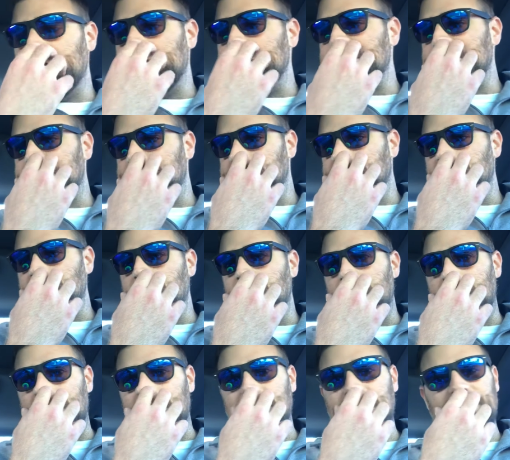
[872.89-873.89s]
did screw
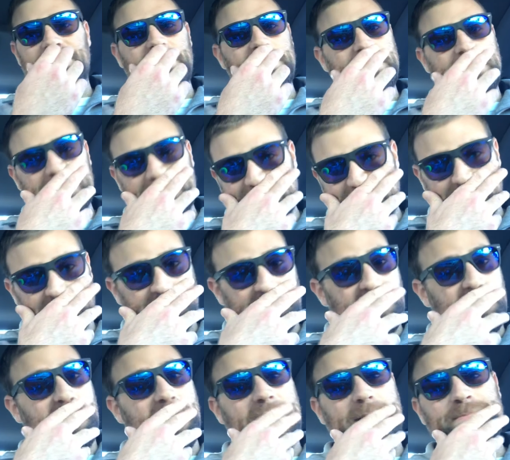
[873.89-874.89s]
up, if you did
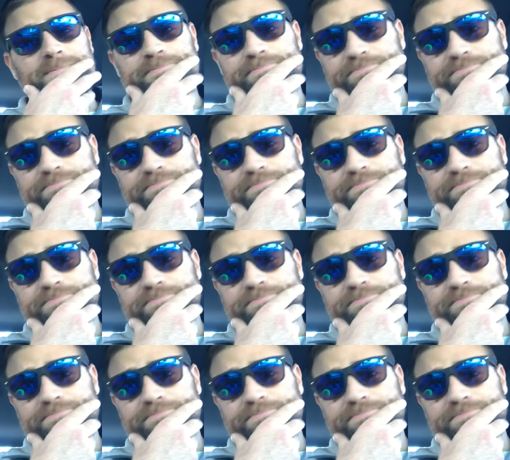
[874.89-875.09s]
screw up,